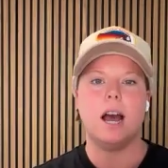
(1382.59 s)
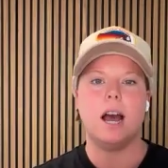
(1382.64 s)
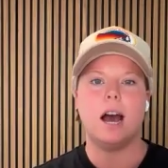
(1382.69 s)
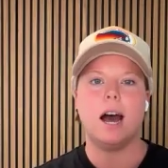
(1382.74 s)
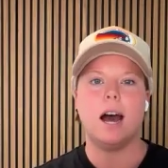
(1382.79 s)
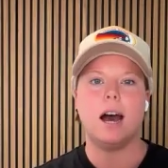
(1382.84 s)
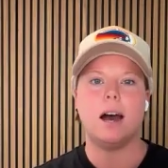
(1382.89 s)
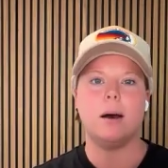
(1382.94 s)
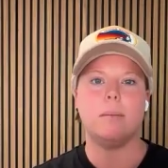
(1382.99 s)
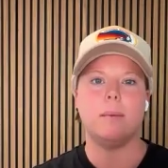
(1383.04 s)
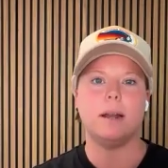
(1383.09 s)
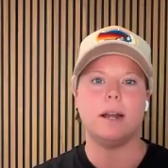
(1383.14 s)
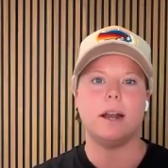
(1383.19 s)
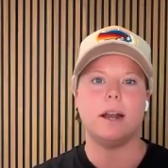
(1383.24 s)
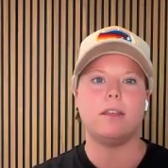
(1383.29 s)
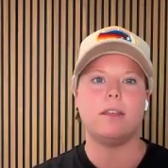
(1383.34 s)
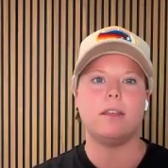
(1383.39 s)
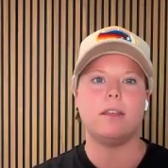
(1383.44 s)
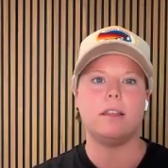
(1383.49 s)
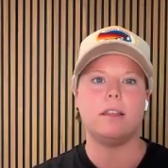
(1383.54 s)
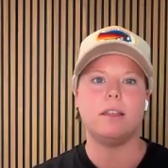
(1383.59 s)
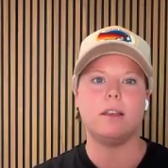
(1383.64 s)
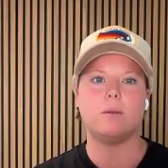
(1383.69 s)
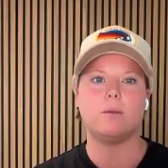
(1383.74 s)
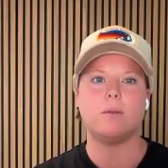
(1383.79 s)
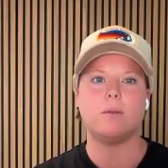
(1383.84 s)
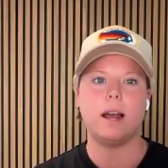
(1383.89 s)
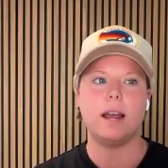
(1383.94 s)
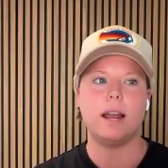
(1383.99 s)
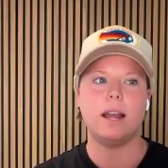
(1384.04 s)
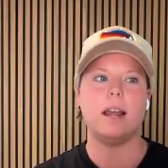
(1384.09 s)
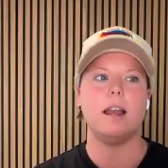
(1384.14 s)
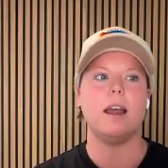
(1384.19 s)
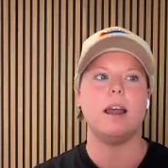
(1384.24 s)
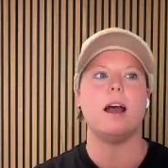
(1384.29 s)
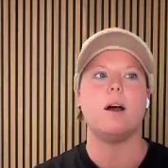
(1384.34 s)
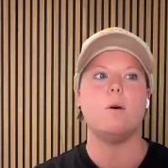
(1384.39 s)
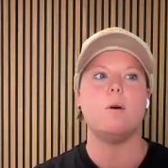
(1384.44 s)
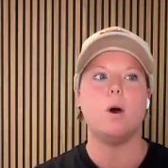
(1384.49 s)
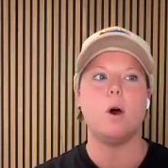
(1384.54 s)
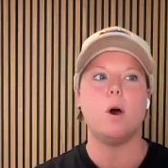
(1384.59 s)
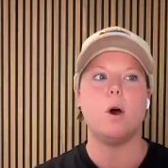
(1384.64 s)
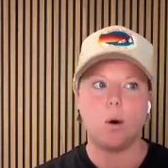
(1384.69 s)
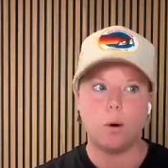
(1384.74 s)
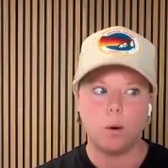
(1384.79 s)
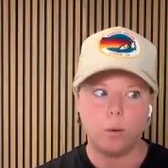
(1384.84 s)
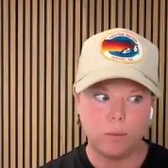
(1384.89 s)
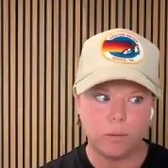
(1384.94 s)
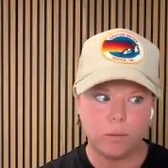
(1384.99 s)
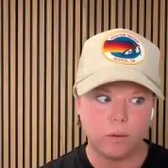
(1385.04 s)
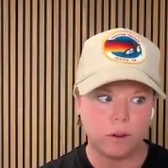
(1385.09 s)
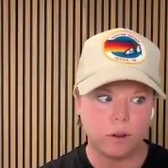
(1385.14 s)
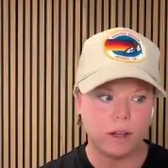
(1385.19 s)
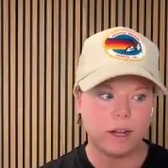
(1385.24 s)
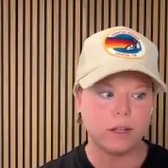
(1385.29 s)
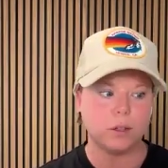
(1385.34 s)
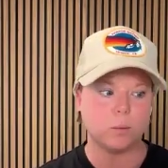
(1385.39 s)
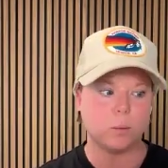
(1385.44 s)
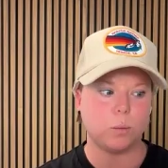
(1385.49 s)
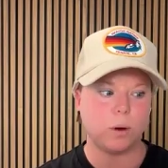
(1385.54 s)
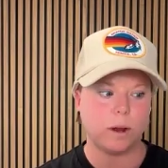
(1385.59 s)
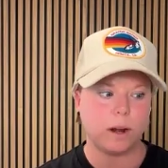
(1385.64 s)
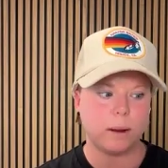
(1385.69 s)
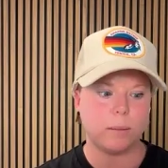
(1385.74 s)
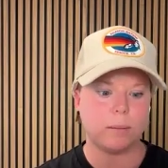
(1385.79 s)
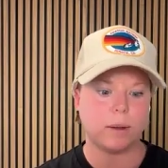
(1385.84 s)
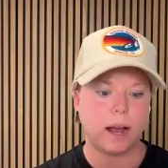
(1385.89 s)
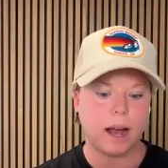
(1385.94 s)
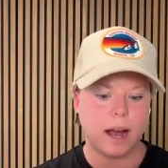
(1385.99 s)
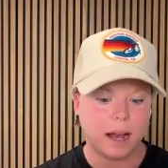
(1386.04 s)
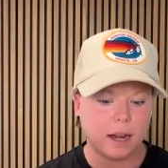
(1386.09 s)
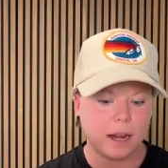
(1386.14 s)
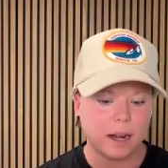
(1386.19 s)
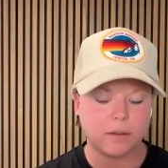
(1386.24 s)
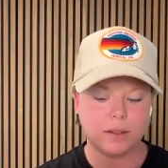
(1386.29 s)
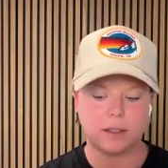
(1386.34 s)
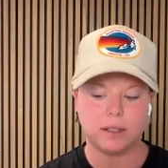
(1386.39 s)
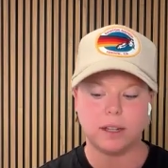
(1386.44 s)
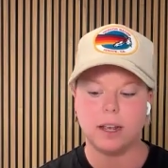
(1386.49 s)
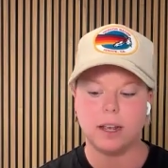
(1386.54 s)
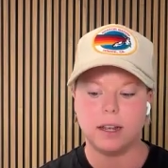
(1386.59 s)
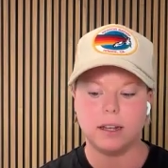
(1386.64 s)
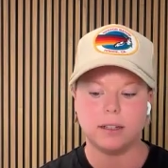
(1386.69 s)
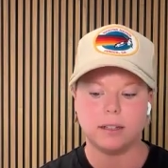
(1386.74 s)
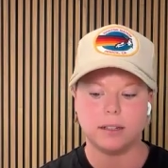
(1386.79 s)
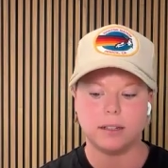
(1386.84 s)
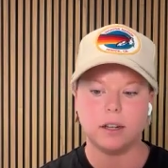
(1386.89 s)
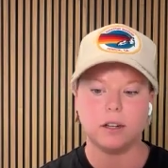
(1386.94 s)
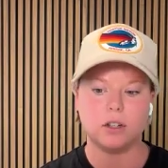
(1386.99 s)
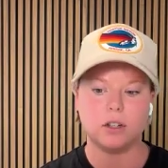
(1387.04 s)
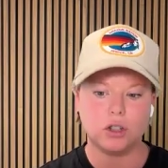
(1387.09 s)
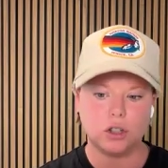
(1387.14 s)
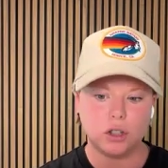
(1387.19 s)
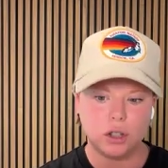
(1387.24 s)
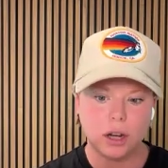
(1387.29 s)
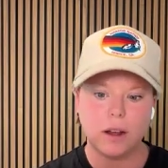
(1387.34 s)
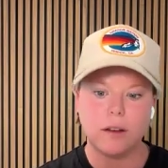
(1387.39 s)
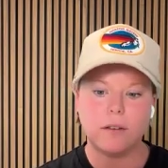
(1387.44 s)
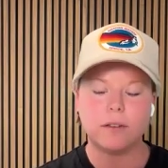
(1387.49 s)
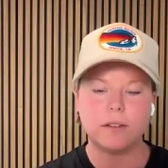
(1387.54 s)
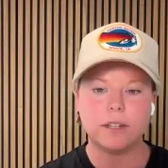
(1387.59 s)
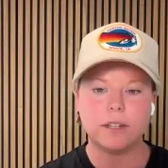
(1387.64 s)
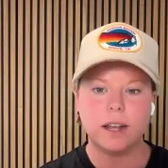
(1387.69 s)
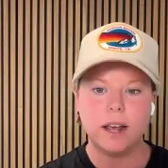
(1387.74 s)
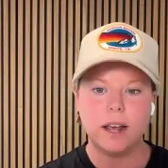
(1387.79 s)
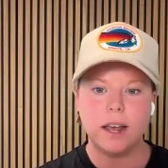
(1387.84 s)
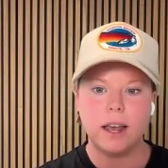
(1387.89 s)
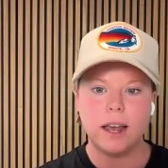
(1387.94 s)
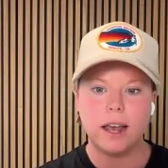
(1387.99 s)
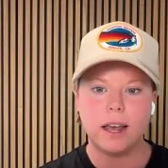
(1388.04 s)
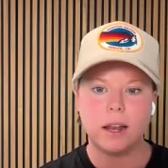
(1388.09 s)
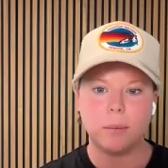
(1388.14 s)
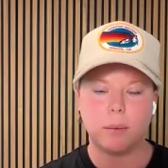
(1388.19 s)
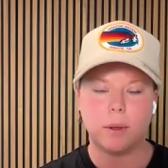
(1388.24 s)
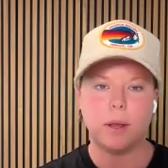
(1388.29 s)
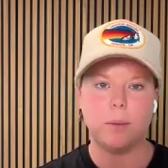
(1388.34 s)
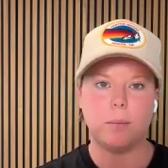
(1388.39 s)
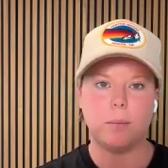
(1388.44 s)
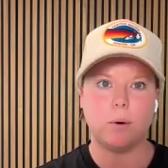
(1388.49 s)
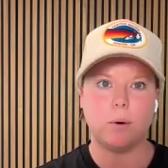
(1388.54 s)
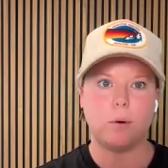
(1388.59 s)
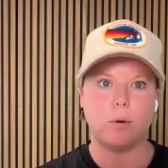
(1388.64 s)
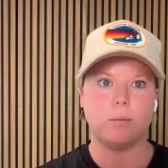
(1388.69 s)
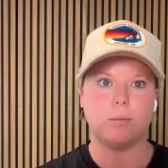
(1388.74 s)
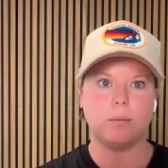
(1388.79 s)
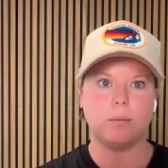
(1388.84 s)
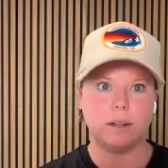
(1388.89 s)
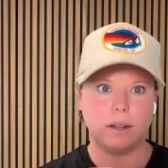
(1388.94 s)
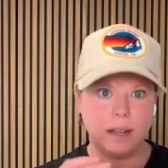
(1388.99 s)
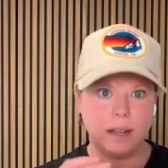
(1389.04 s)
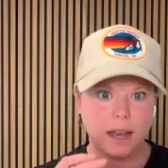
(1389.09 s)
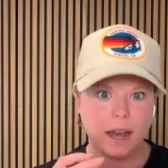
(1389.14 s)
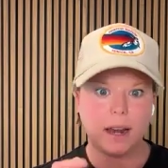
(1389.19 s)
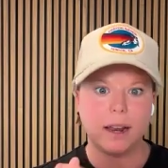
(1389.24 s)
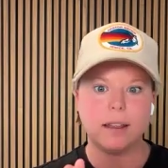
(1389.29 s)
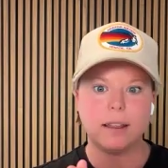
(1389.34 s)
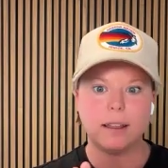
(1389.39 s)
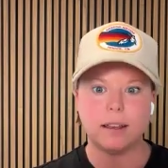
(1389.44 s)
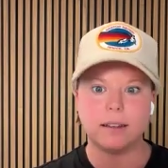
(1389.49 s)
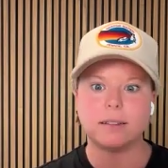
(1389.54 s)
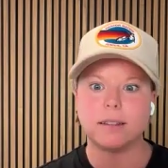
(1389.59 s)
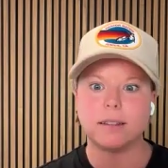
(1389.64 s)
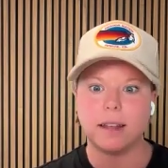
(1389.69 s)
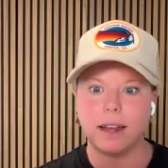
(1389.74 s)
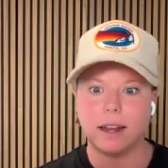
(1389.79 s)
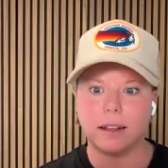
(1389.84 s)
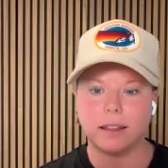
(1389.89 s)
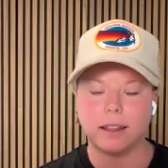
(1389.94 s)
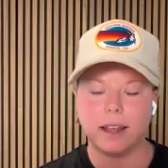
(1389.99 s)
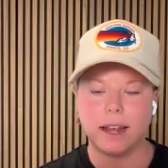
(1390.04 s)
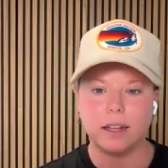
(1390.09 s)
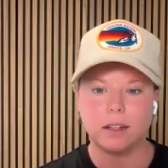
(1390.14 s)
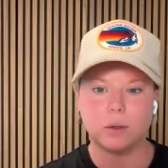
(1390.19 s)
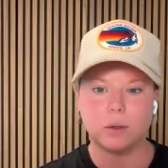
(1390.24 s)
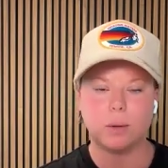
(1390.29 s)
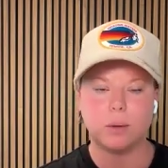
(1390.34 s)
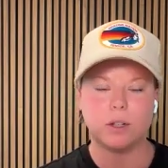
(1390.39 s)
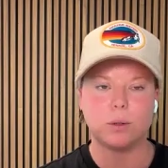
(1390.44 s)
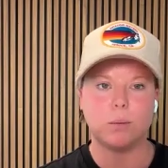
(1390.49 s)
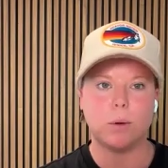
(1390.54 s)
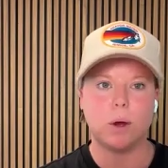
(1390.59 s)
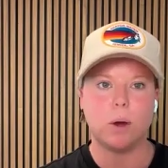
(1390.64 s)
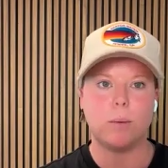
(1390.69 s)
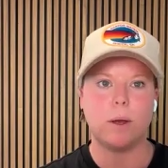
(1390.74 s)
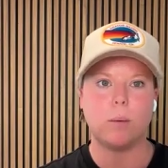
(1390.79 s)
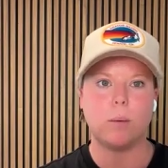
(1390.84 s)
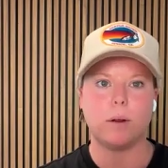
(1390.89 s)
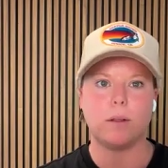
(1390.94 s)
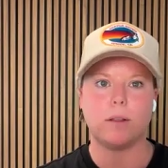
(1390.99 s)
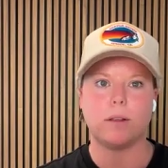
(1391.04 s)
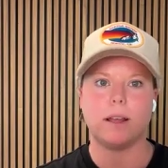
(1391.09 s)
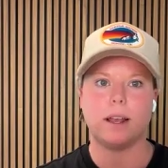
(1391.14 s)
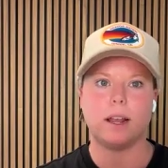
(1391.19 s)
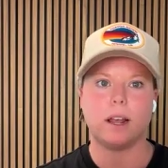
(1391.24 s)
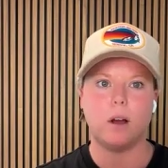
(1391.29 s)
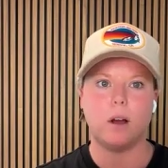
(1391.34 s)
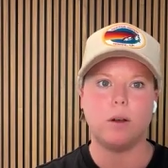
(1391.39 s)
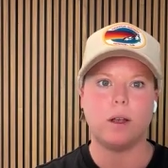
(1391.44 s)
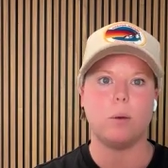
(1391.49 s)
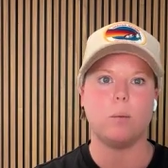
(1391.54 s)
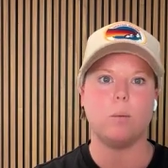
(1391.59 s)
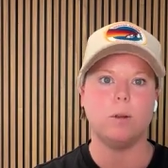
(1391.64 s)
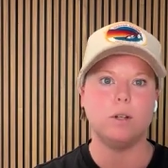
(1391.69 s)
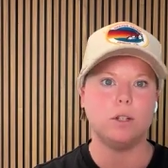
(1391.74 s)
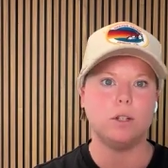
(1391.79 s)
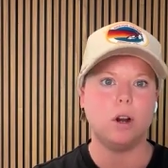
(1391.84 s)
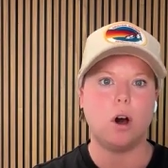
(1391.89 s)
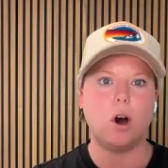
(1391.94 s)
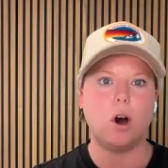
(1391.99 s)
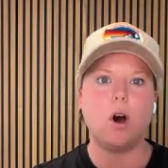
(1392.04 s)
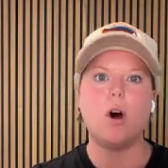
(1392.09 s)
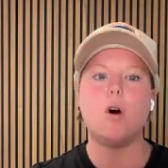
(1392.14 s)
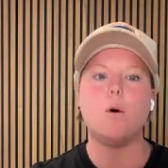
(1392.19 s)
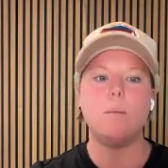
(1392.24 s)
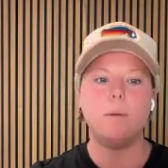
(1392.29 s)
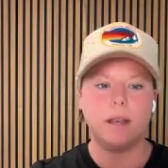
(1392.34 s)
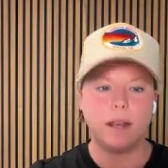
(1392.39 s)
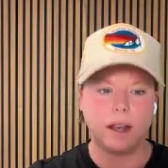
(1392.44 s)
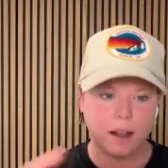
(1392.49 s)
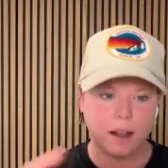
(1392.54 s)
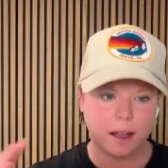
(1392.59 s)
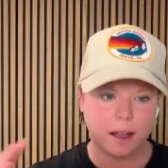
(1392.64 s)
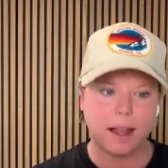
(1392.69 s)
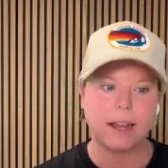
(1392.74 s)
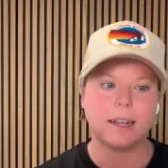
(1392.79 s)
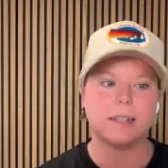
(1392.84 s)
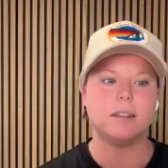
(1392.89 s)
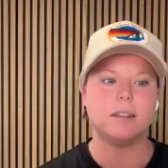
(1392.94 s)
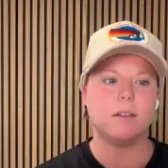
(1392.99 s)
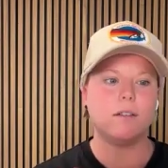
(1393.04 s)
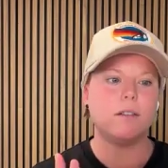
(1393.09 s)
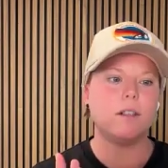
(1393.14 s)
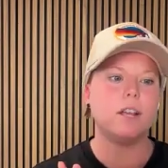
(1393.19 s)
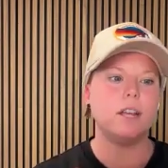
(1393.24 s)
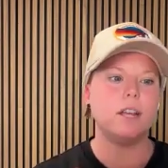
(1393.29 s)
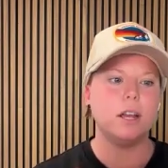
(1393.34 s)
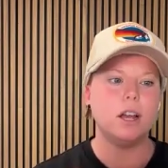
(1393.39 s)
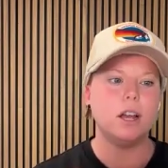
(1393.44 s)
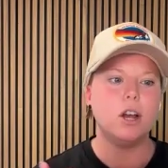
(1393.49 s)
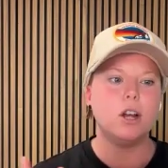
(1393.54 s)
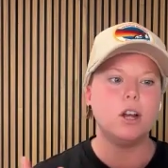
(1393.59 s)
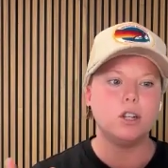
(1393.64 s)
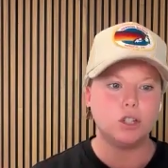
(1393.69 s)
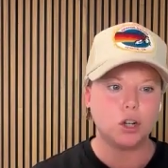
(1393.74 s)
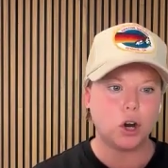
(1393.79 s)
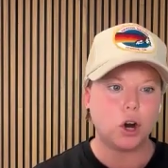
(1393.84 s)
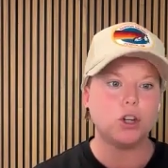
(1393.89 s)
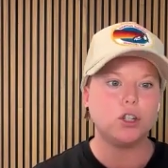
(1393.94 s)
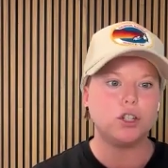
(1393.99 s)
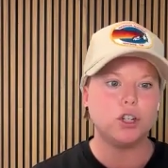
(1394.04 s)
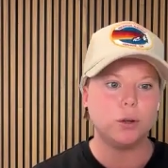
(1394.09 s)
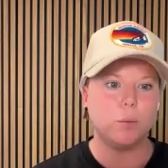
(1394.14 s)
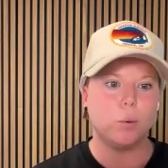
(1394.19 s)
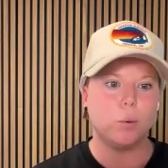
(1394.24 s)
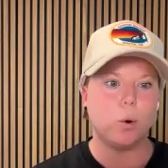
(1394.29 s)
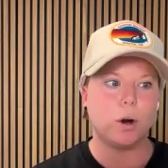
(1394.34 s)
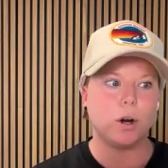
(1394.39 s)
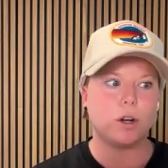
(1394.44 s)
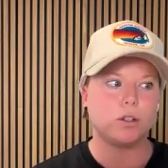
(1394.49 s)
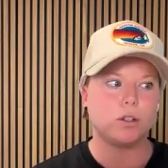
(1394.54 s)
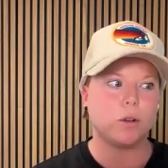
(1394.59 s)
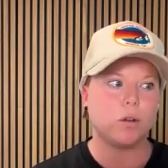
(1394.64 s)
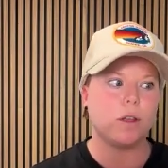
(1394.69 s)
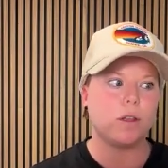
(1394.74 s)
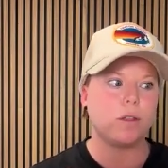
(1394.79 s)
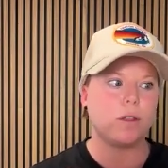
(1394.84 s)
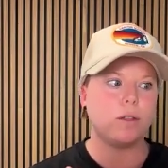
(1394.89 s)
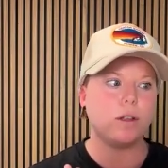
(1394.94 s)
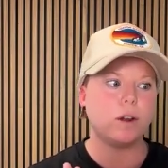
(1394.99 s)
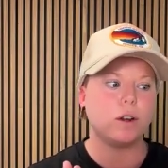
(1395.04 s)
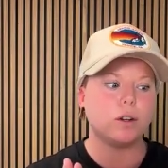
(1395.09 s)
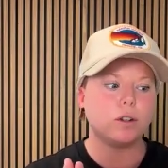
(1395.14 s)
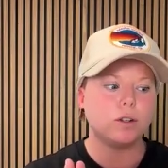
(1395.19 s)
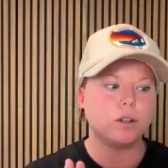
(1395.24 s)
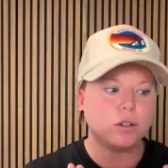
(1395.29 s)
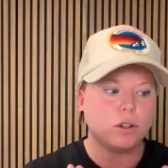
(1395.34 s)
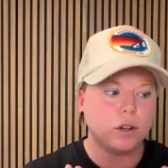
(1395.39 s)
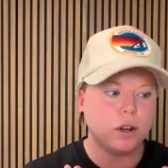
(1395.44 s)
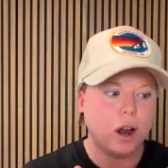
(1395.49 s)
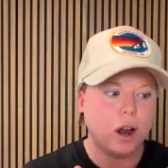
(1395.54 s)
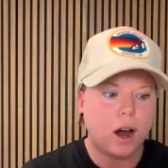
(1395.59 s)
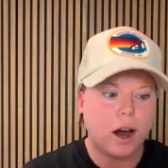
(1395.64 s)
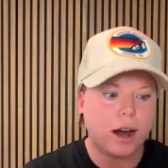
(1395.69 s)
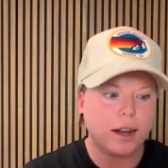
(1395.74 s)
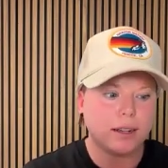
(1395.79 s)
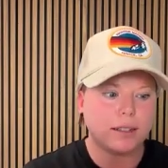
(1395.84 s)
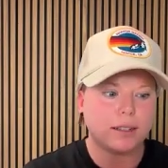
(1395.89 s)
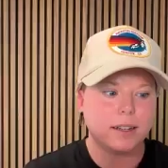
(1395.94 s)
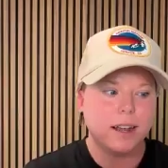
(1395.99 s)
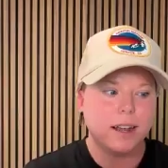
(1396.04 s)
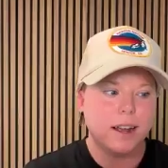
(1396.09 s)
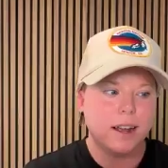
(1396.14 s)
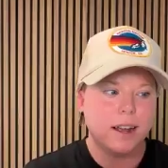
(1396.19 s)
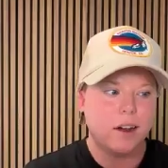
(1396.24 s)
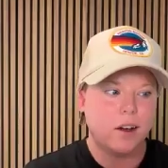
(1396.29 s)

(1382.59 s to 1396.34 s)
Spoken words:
And I think that right now, hopefully, is what I'm kind of seeing is the shift in people getting this like light switch moment where they're like, okay, we should all be collectively charging more so that there's not